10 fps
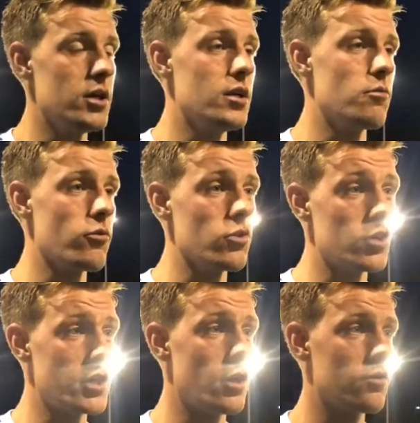Um, we are
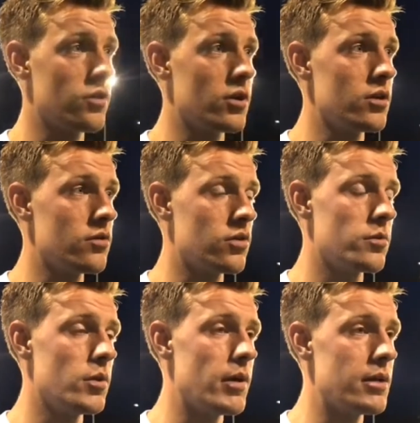unlucky not to, to
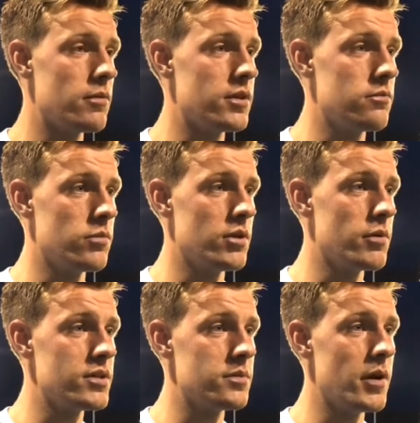come away with, with the
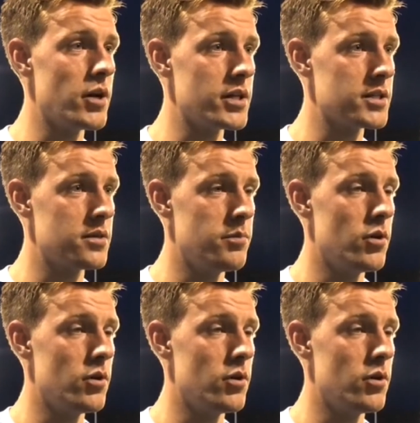win, to be honest.